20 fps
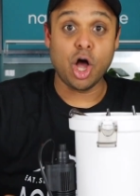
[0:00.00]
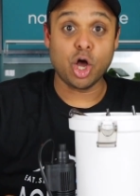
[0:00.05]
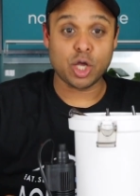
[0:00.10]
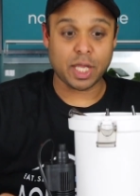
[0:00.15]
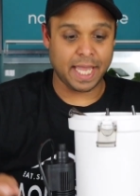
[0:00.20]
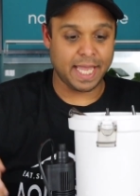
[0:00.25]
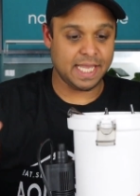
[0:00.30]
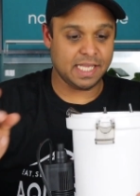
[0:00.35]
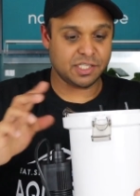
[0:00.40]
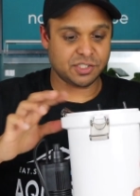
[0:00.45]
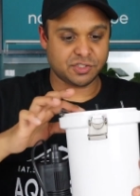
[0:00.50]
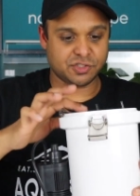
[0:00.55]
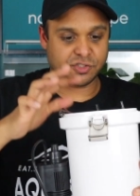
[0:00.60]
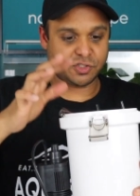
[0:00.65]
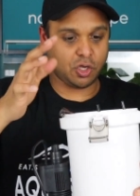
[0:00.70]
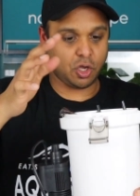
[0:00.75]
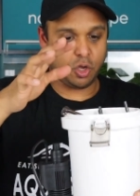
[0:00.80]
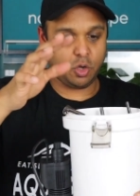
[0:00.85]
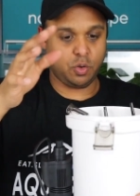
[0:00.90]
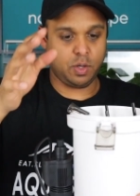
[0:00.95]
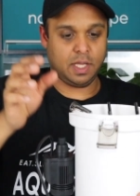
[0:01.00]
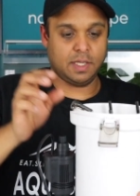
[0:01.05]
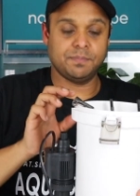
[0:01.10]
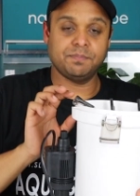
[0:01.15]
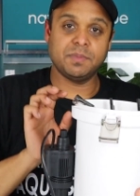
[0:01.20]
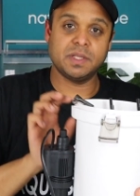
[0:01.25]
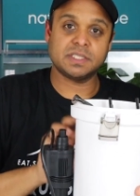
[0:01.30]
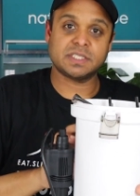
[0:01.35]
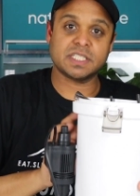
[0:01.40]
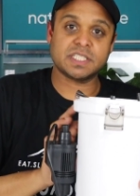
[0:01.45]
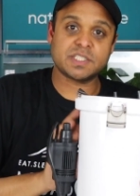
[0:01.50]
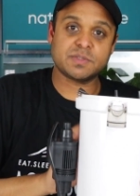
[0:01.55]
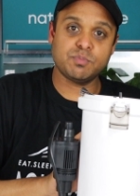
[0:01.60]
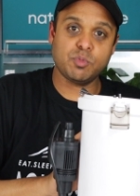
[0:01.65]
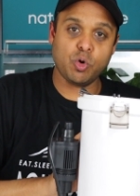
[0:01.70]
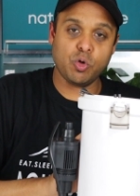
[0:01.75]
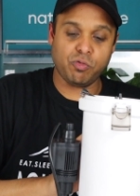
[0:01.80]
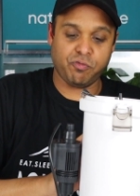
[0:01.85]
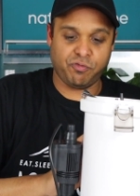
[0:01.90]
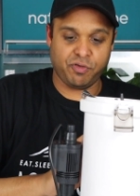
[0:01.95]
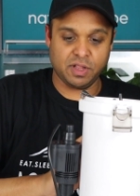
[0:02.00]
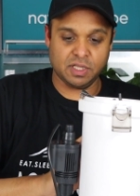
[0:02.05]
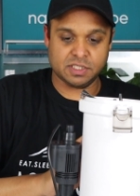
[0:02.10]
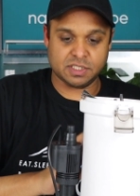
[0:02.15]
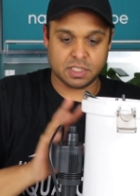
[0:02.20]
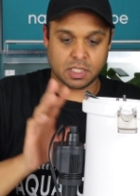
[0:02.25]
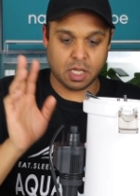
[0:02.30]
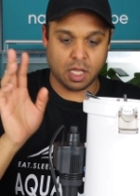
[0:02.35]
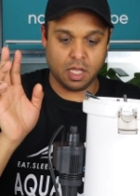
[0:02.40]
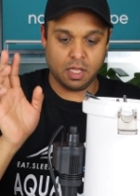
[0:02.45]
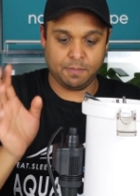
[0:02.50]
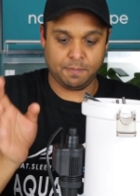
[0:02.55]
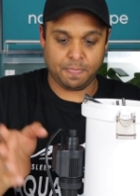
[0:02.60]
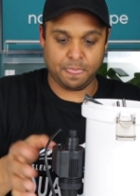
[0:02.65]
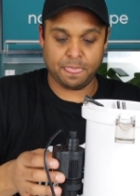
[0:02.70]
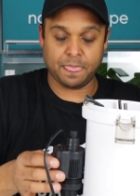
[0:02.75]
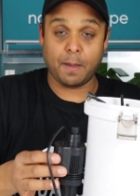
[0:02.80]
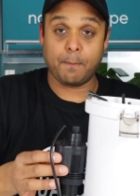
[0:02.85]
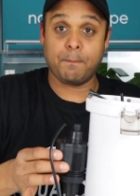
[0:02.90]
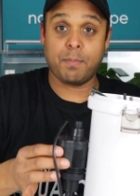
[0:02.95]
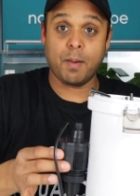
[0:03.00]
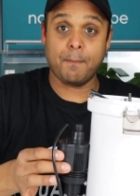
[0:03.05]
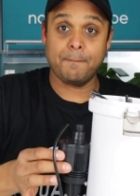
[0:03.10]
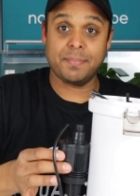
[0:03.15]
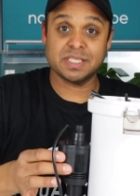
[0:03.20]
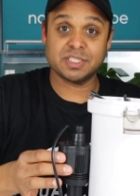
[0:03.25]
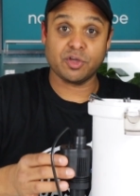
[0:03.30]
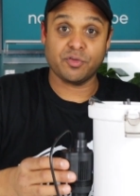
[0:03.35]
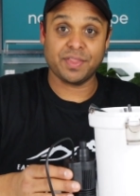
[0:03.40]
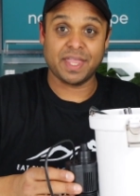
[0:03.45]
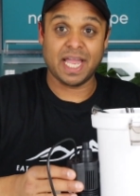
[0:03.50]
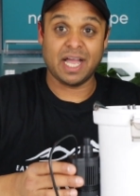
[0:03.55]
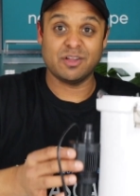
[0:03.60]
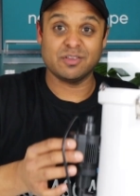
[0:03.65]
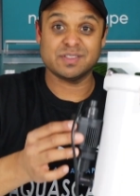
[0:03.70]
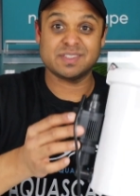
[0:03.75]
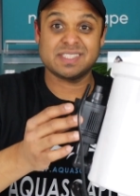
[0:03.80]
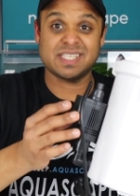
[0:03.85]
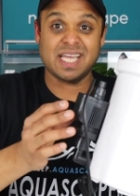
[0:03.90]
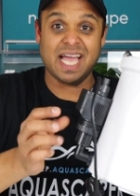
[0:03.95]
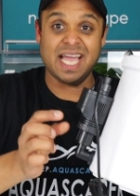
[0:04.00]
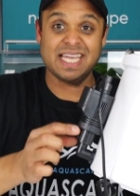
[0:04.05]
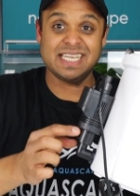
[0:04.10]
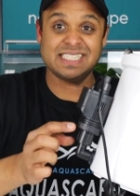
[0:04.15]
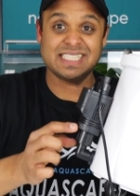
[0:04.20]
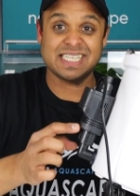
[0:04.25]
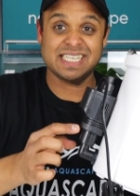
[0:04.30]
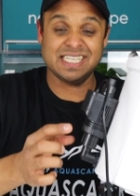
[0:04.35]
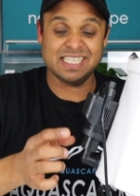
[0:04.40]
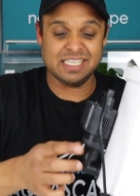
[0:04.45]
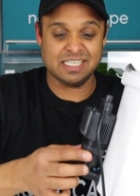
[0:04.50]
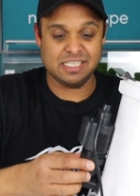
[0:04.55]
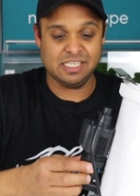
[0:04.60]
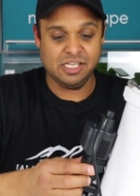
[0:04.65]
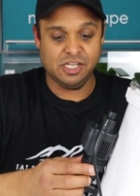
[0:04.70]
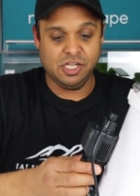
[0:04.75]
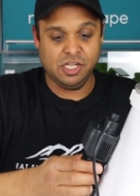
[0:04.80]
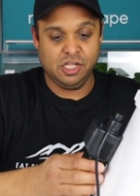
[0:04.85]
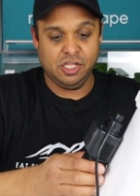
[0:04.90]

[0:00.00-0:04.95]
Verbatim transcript: Okay, so it's a small filter. A pump is on the outside here.